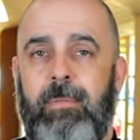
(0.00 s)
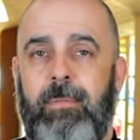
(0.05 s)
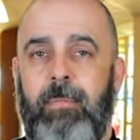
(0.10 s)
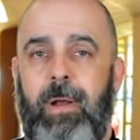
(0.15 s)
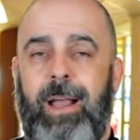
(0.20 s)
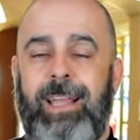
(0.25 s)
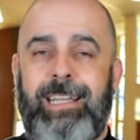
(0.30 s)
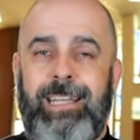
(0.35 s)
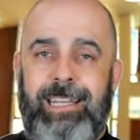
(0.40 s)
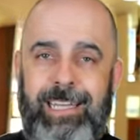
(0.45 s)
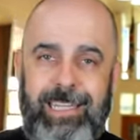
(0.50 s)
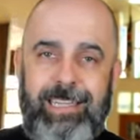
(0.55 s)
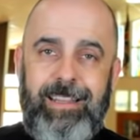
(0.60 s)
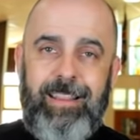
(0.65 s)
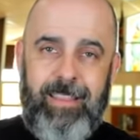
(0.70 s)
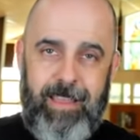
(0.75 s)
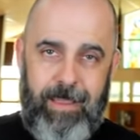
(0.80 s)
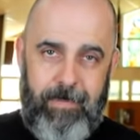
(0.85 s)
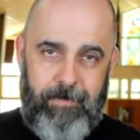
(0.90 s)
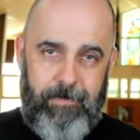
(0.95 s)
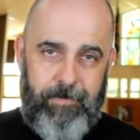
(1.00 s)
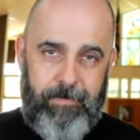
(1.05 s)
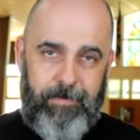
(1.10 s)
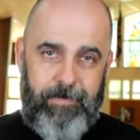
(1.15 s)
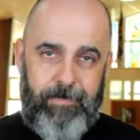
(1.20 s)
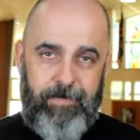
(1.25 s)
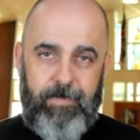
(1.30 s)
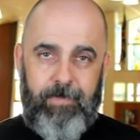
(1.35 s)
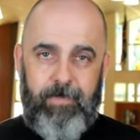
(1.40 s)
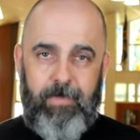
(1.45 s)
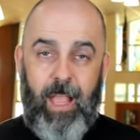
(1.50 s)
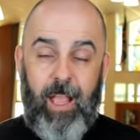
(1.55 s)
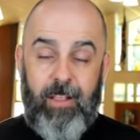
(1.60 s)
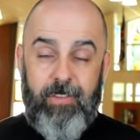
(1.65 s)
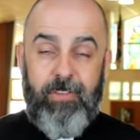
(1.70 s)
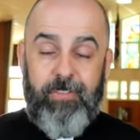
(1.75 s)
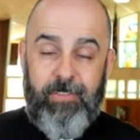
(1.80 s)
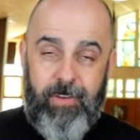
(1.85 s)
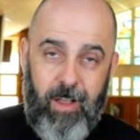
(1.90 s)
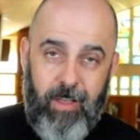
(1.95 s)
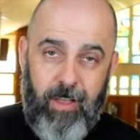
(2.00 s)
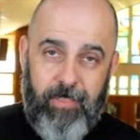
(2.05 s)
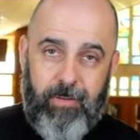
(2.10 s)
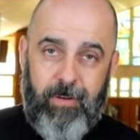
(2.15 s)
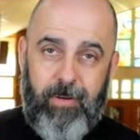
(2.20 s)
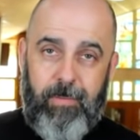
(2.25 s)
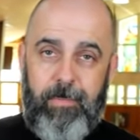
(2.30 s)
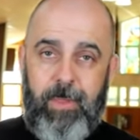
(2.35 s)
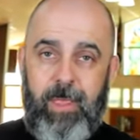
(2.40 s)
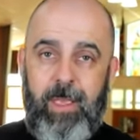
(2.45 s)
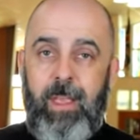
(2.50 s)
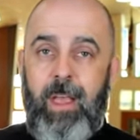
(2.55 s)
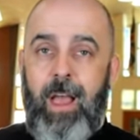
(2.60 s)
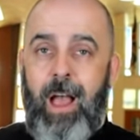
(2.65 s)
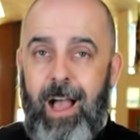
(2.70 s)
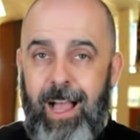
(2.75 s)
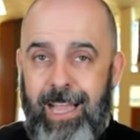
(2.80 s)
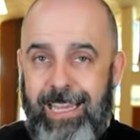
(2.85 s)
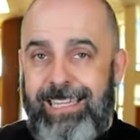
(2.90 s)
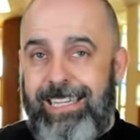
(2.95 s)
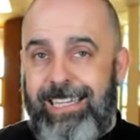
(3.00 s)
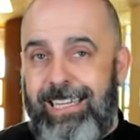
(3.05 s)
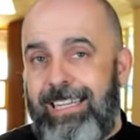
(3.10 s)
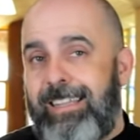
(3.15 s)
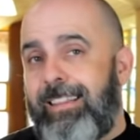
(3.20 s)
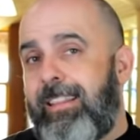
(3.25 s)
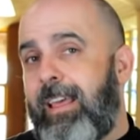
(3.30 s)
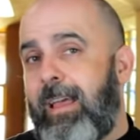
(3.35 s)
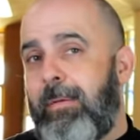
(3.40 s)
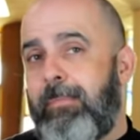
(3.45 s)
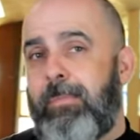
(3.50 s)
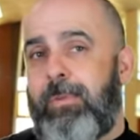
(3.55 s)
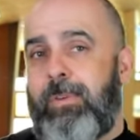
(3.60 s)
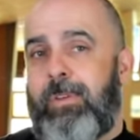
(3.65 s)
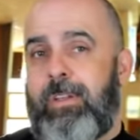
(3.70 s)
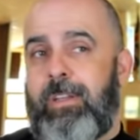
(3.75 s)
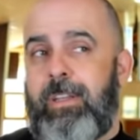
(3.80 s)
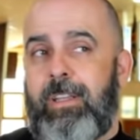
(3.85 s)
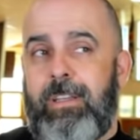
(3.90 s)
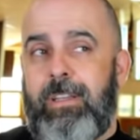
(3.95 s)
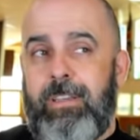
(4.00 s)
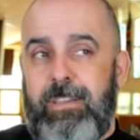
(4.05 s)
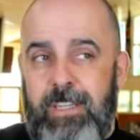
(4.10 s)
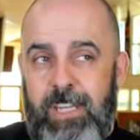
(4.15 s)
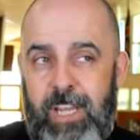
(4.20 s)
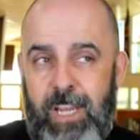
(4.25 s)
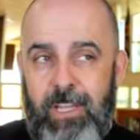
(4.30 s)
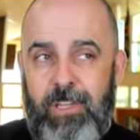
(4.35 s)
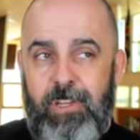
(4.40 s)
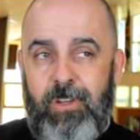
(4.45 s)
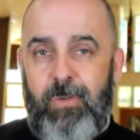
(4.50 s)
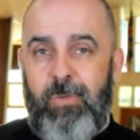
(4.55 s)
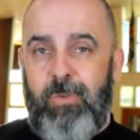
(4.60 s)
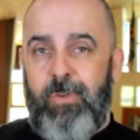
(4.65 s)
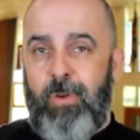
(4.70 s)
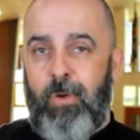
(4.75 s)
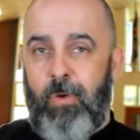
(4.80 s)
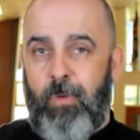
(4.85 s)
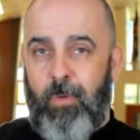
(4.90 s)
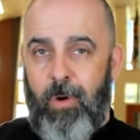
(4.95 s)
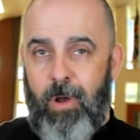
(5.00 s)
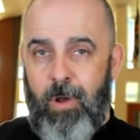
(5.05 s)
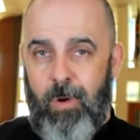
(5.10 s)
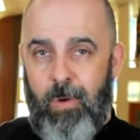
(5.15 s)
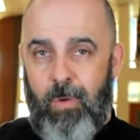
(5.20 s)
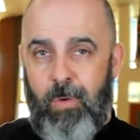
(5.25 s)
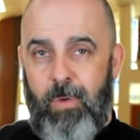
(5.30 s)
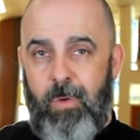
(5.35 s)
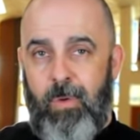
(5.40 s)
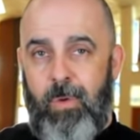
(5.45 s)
I need them, as a father, I need them to continue to grow.